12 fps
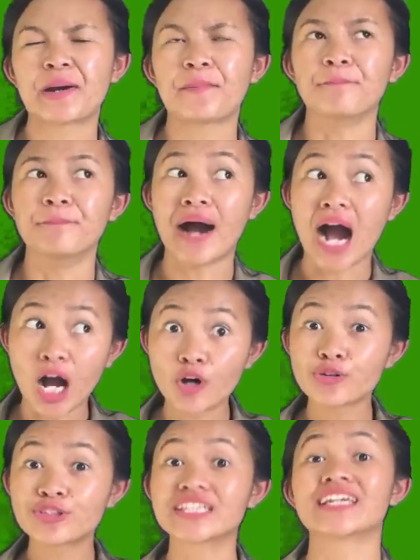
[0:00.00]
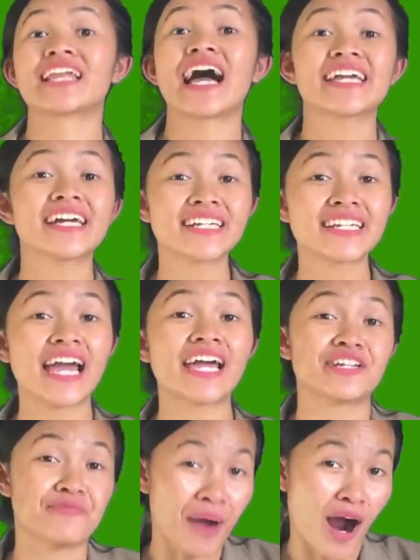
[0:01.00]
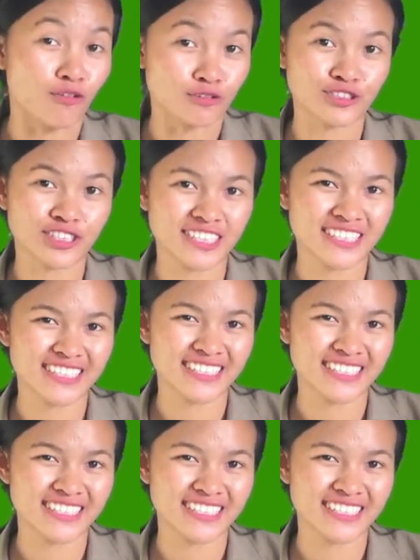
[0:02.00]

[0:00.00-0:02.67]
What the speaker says: about the lion and the mouse.